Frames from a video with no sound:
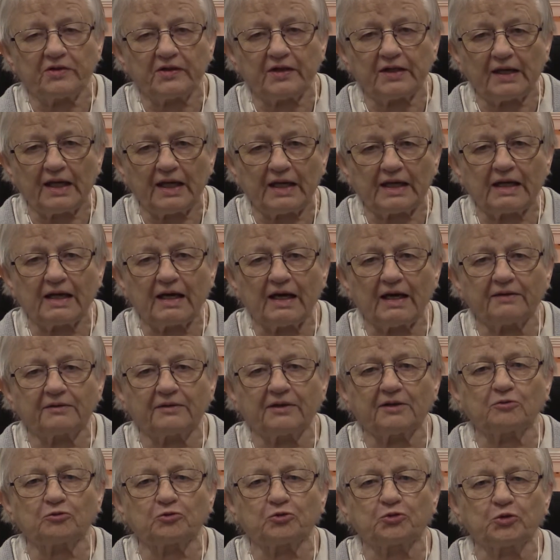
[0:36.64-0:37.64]
that I got
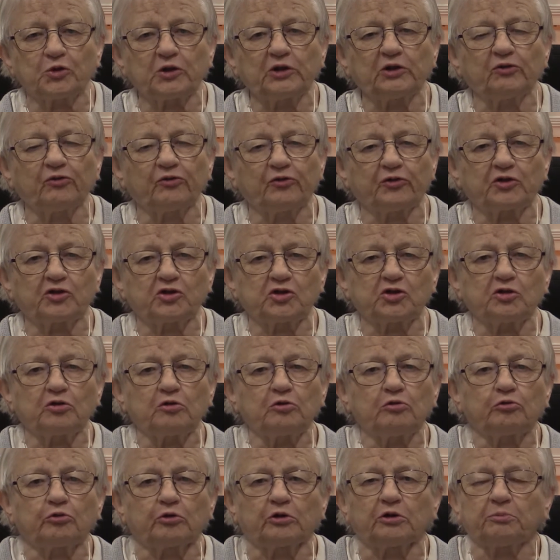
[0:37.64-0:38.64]
that was written for
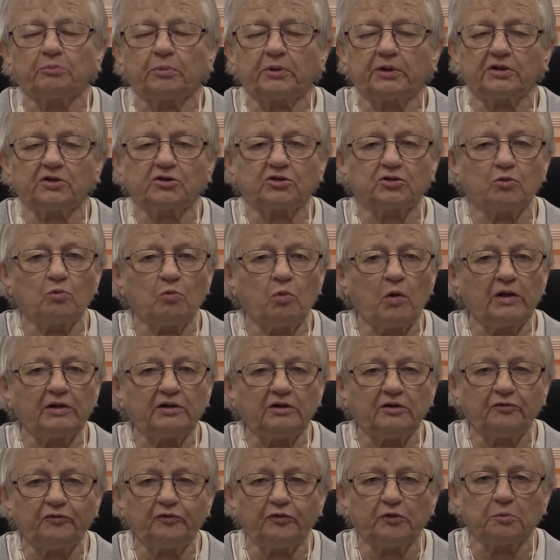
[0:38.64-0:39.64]
children, but it's a
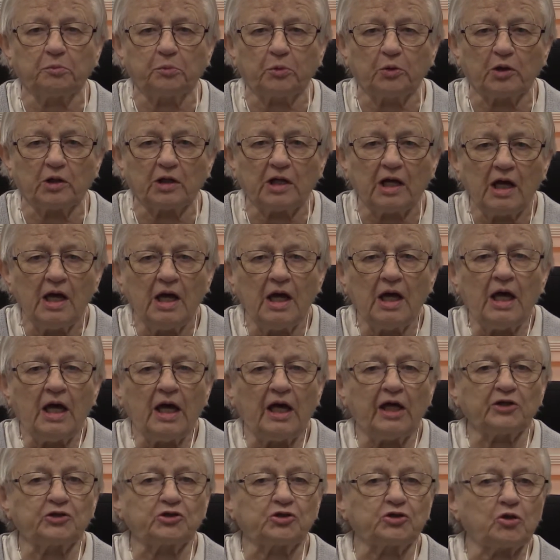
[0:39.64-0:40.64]
wonderful book.
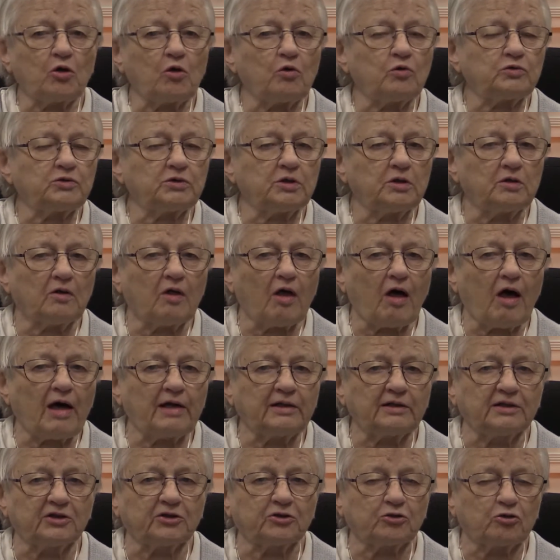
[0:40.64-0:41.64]
It shows a lot
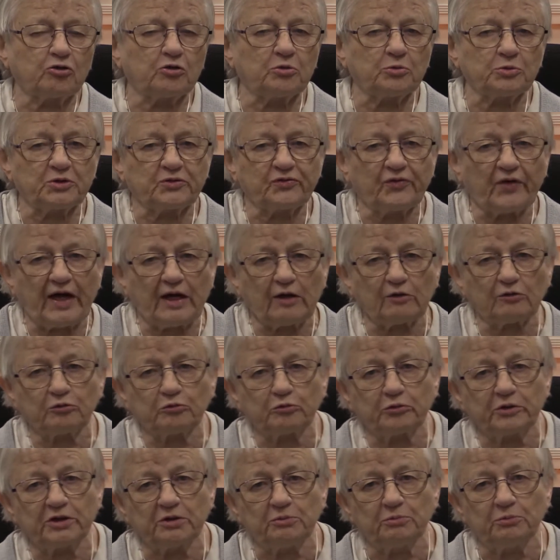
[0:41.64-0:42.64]
in terms of how to
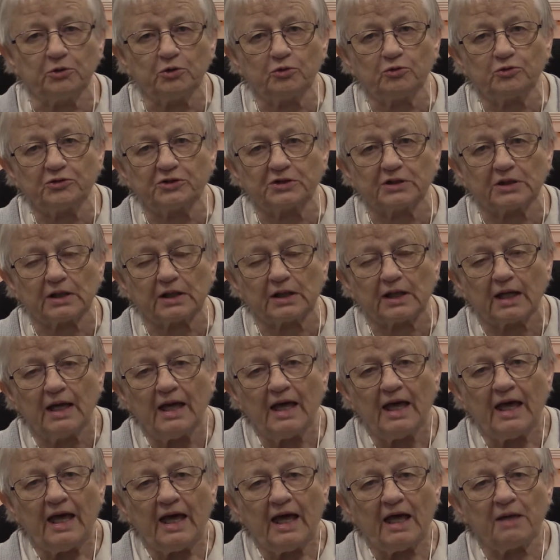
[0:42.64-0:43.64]
read music,
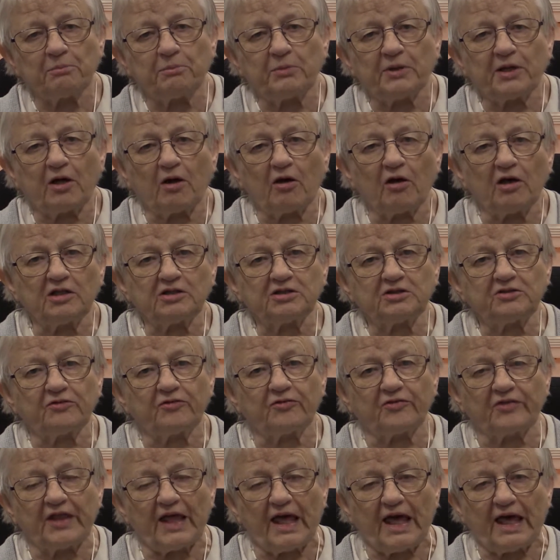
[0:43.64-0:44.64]
and because
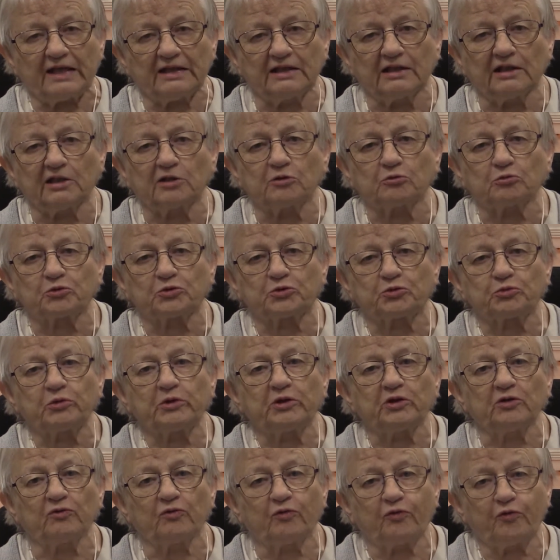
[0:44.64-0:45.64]
of that, and it was
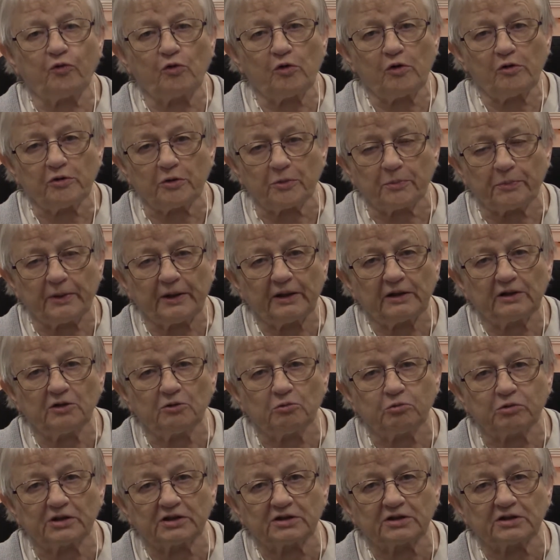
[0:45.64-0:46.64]
written for a penny
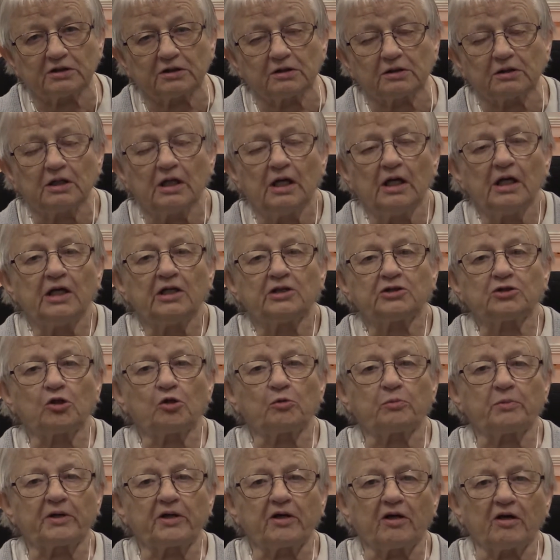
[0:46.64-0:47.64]
whistle, so
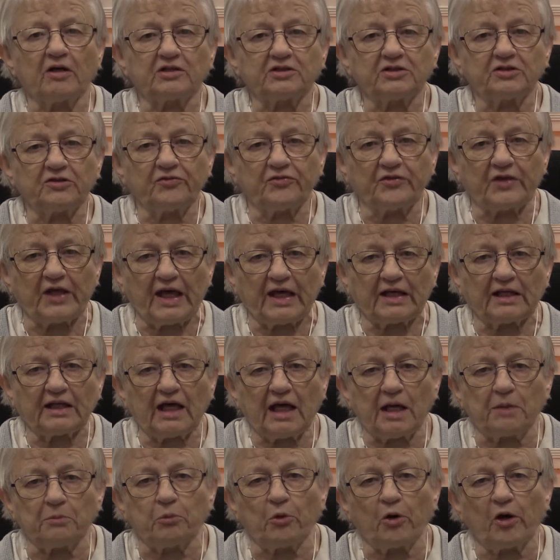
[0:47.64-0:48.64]
because of that,
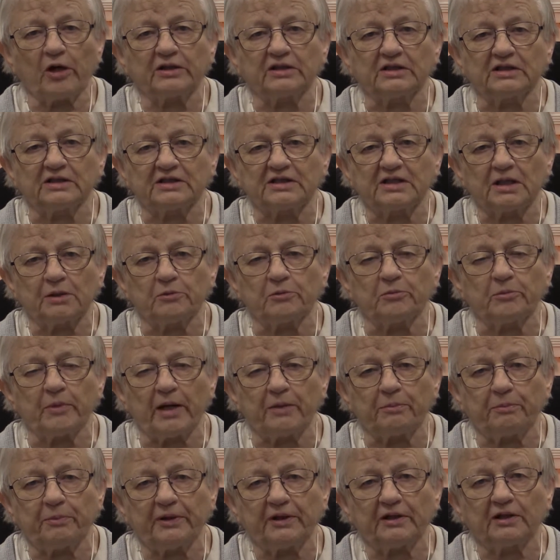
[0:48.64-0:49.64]
I brought in some of my
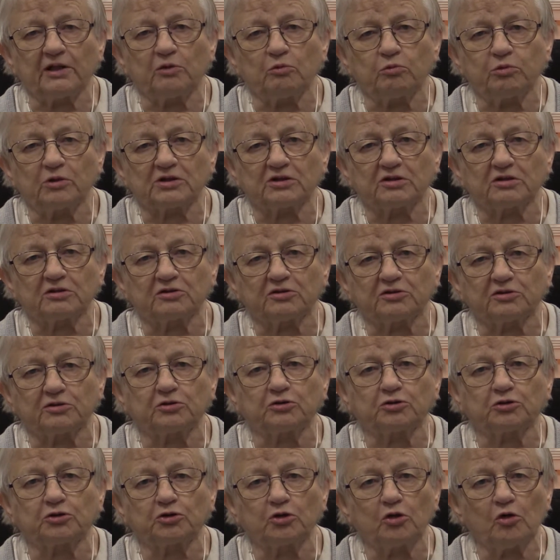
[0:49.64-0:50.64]
penny whistles to
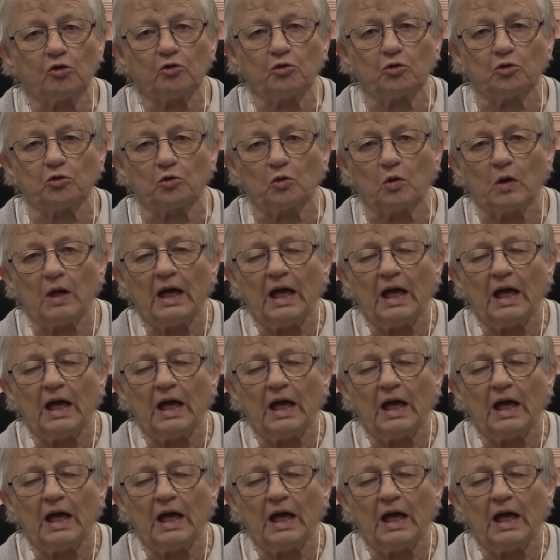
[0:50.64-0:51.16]
show you,